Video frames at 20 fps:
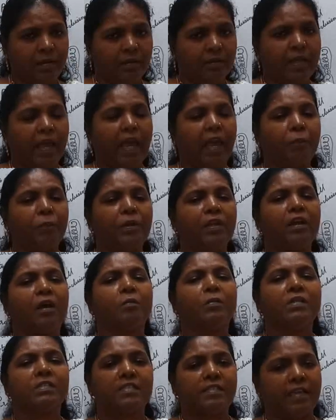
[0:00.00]
The
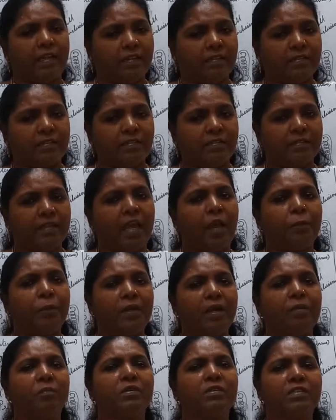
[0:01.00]
epidermal cells. The
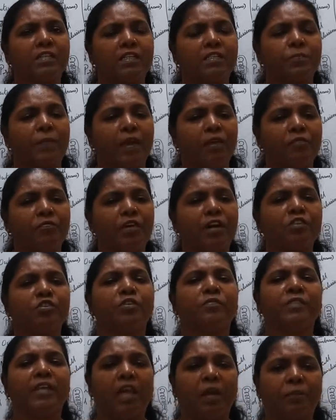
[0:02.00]
epidermal cells, main function
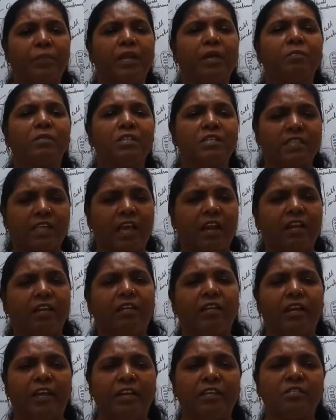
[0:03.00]
of the epidermal cell
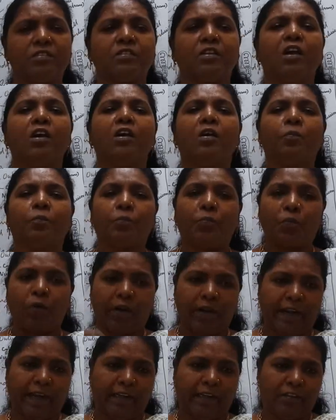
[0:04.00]
is
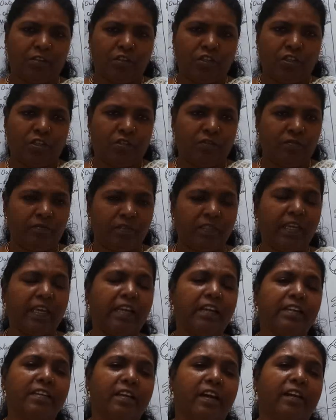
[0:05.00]
protect
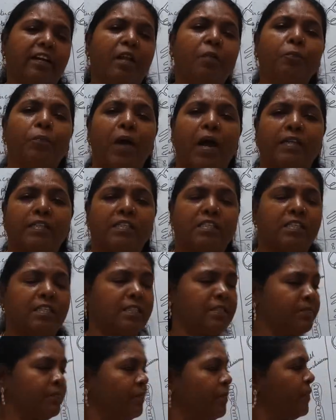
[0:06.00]
the internal
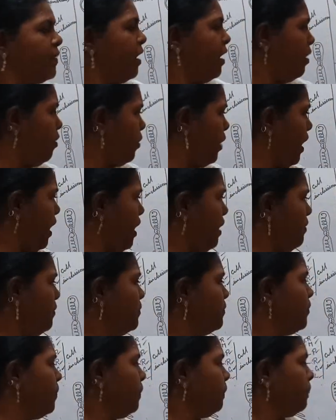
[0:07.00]
parts. Okay?